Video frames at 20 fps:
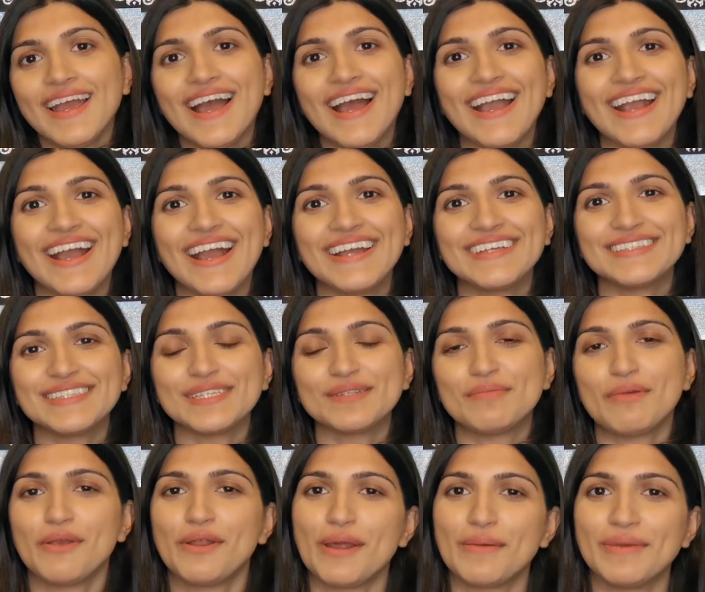Hi guys, it's
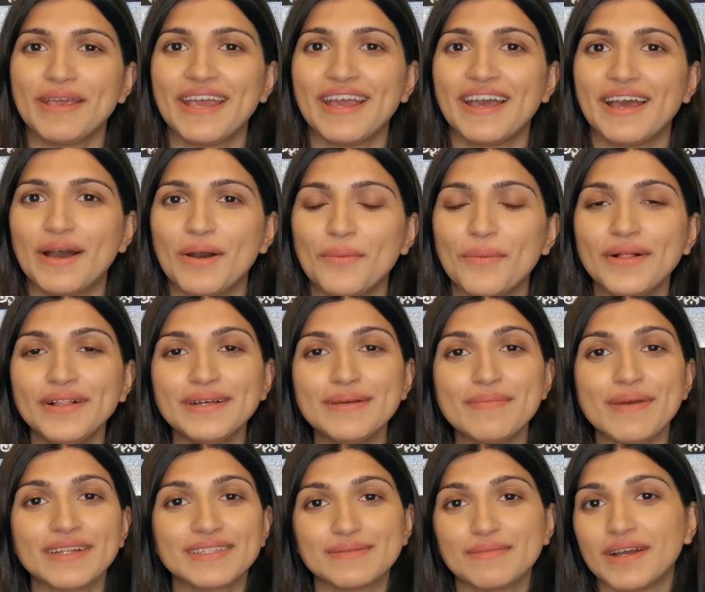Poonam here. Welcome
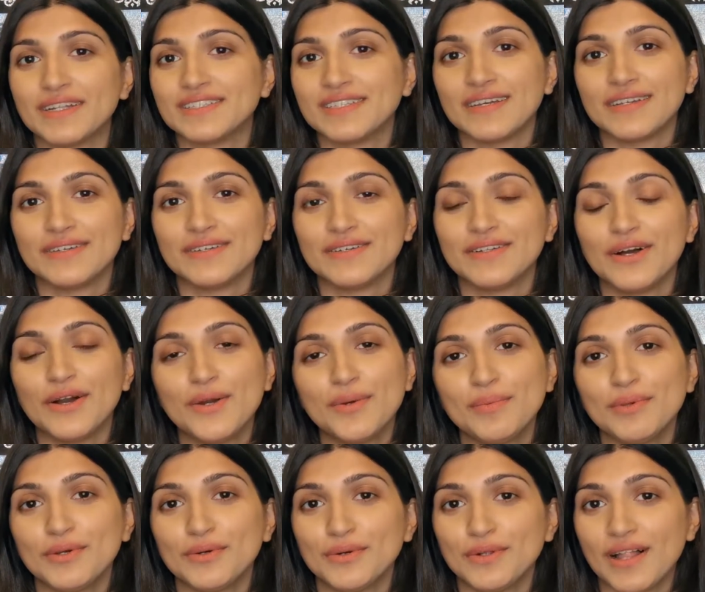back to my channel. I hope
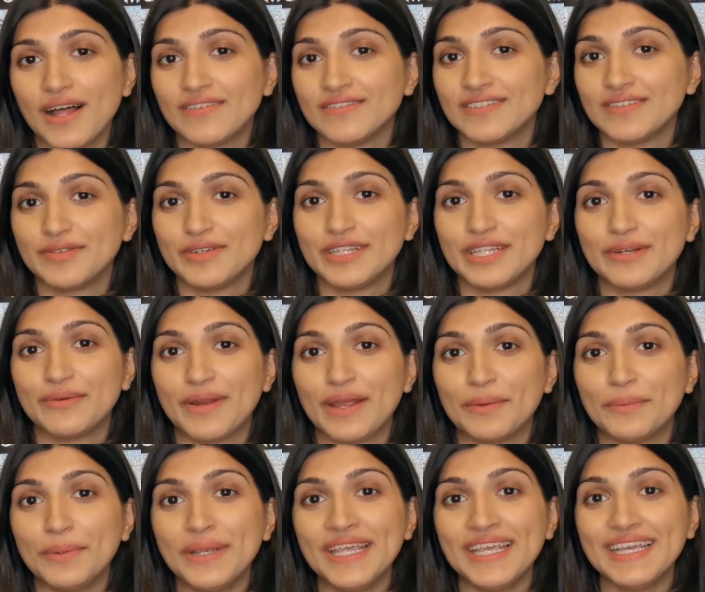you're all having a really
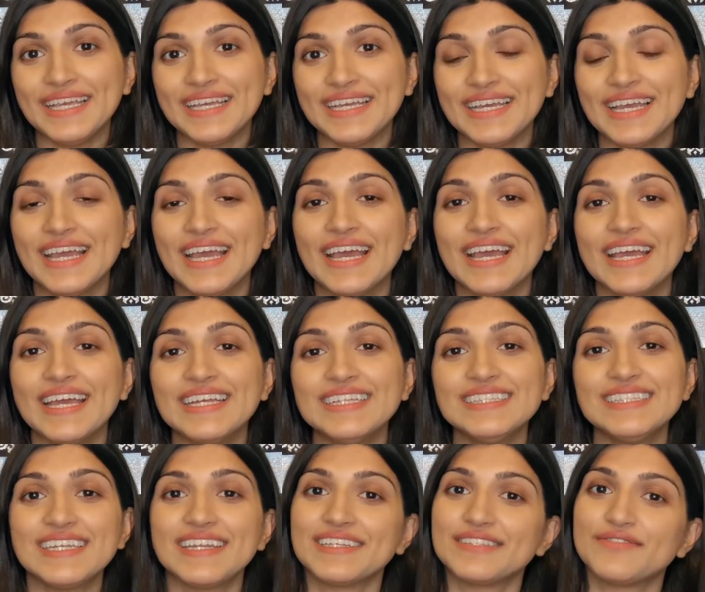great week. In
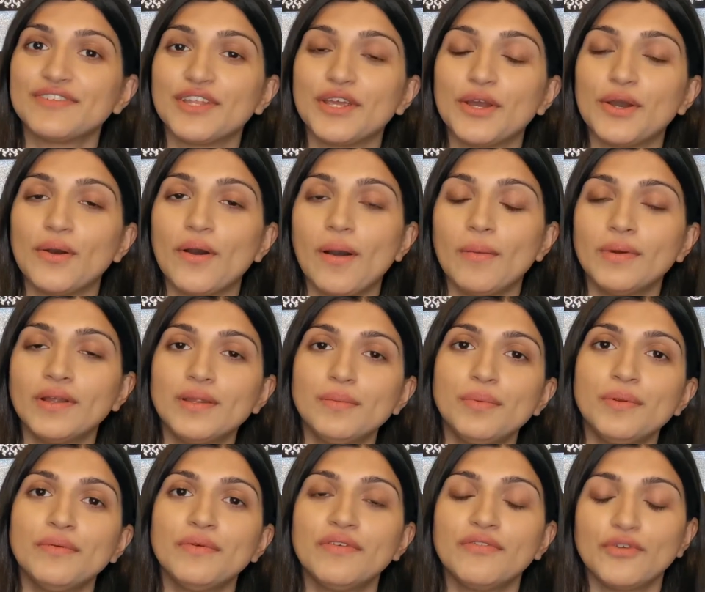today's video, I'm going to
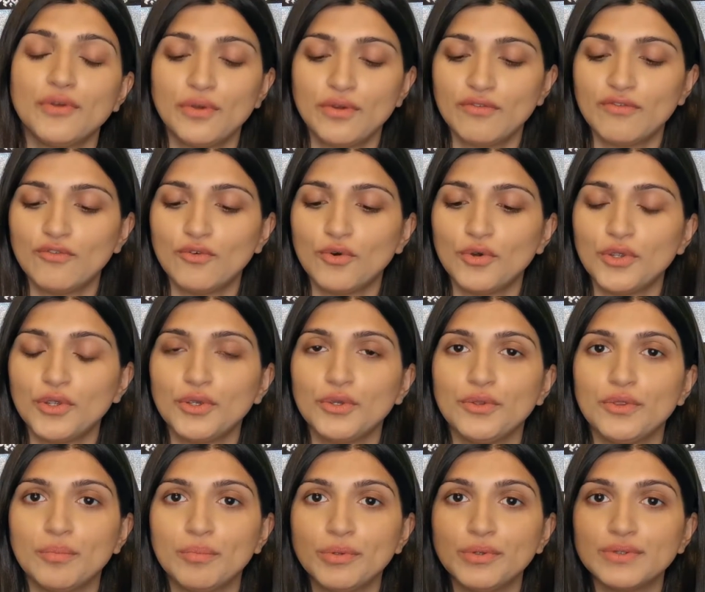be reviewing for you
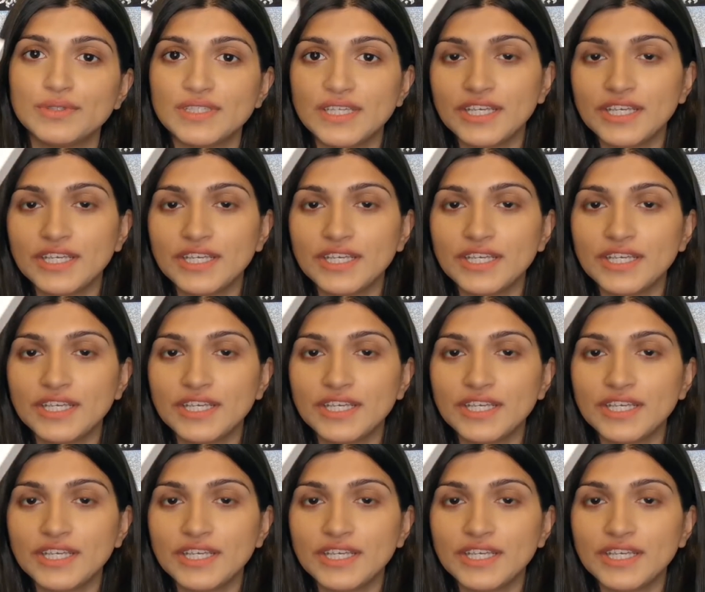the Boots